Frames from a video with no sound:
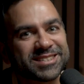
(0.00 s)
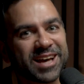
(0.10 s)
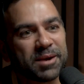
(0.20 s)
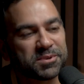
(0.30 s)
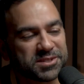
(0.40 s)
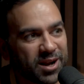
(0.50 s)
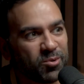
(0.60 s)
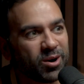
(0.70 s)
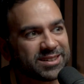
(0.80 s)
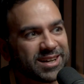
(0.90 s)
Cypress, and I
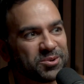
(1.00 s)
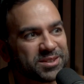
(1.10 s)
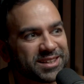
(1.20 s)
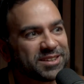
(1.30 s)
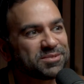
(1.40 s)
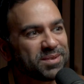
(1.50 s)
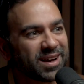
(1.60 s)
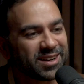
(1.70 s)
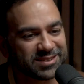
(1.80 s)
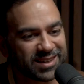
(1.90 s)
walked out with a gift
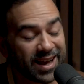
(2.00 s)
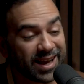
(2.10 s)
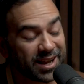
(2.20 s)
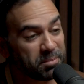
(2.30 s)
bag. I was like, I got a